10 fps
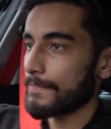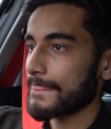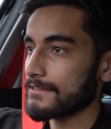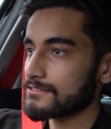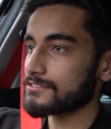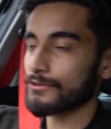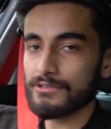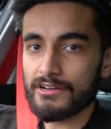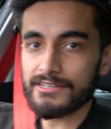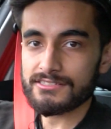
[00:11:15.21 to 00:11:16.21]
it's so
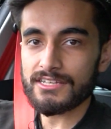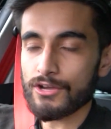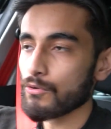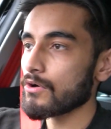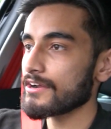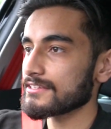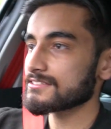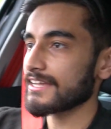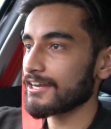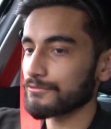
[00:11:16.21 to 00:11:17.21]
nice. It quietens
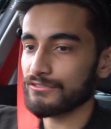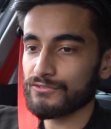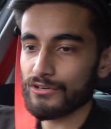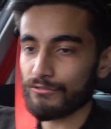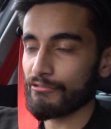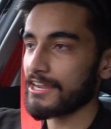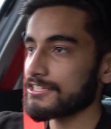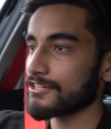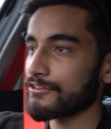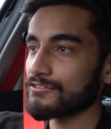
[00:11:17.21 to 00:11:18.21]
down. You've got
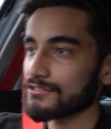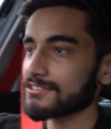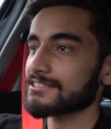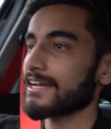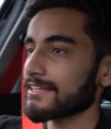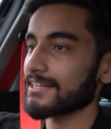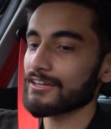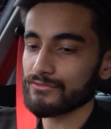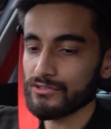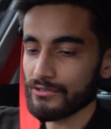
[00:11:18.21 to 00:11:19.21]
radio, you've got sat
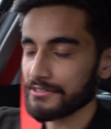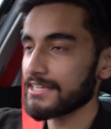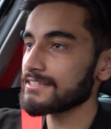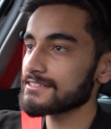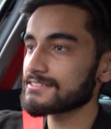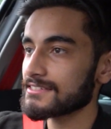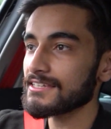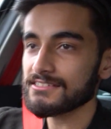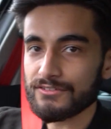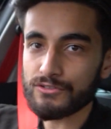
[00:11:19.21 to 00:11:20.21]
nav, you've got heated
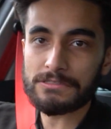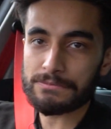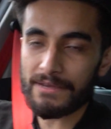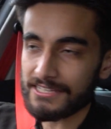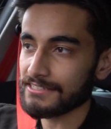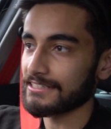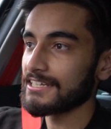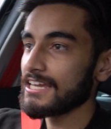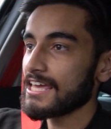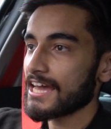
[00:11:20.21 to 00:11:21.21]
seats if you spec it,
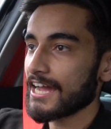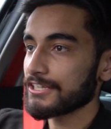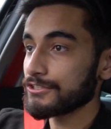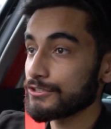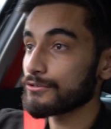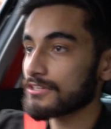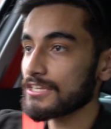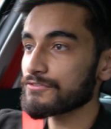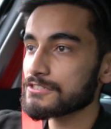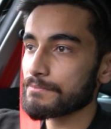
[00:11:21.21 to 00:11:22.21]
and you can
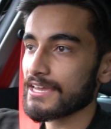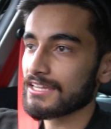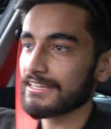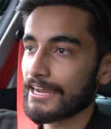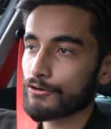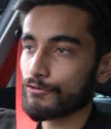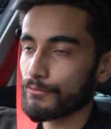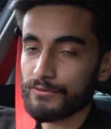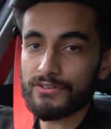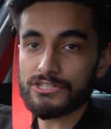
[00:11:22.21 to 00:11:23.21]
even spec an
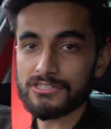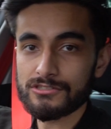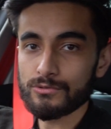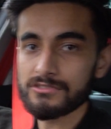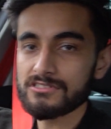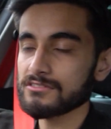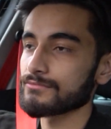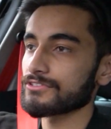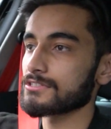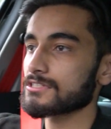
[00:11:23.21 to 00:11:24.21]
Akropovich exhaust system
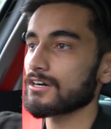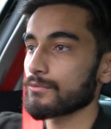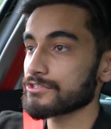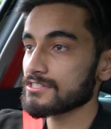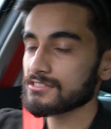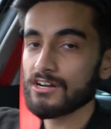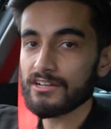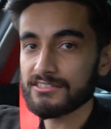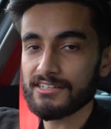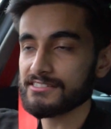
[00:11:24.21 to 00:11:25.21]
for this car, which this car
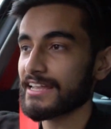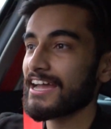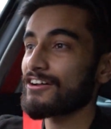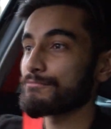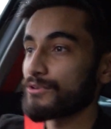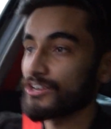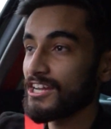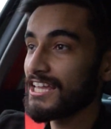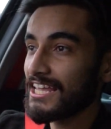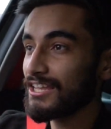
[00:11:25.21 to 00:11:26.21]
doesn't have. But
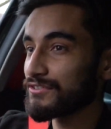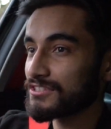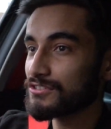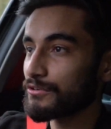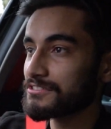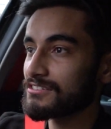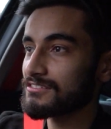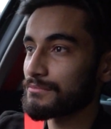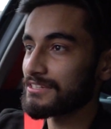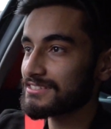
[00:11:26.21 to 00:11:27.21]
even the stock
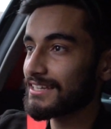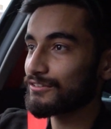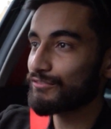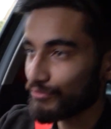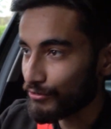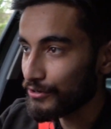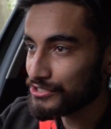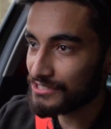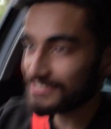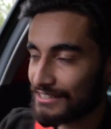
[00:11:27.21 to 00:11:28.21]
system, it sounds
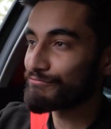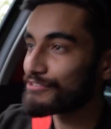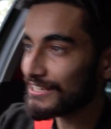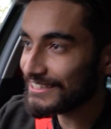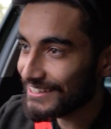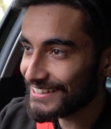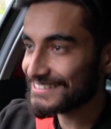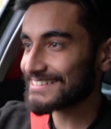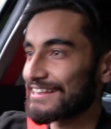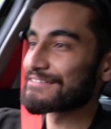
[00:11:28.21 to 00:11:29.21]
ferocious. It really does
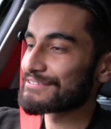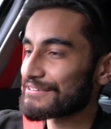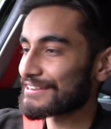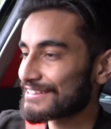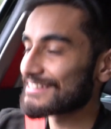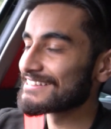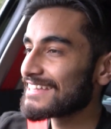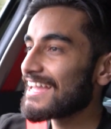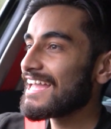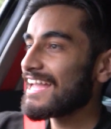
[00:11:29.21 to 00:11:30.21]
sound quite good,
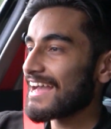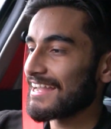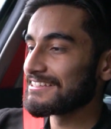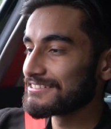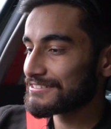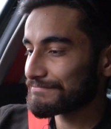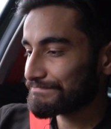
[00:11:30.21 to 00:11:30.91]
and